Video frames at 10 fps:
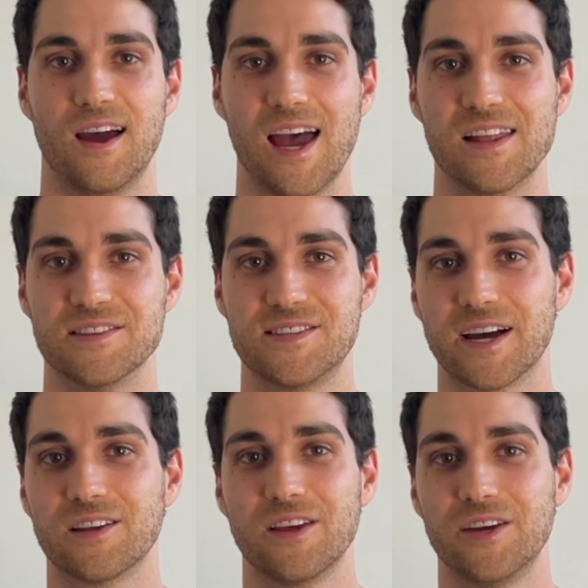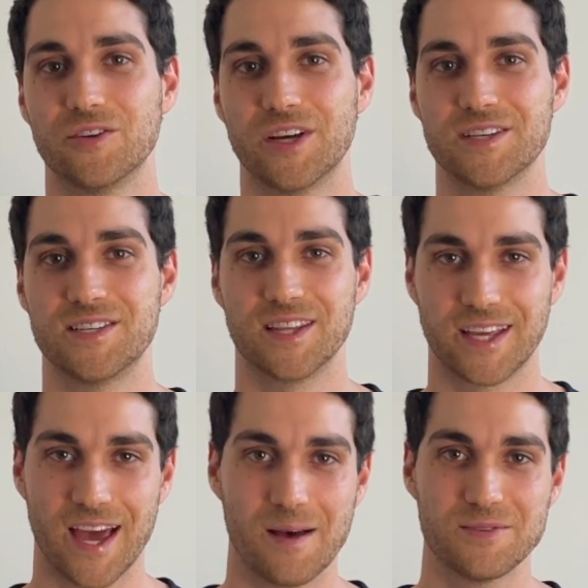And secondly, you'll need to sit the
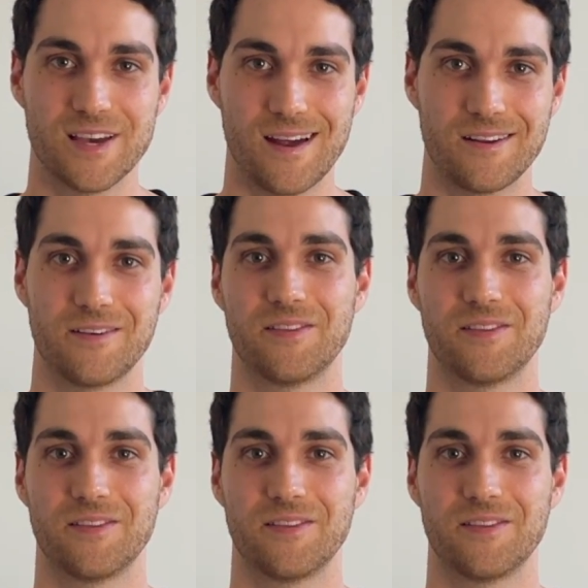GAMSAT.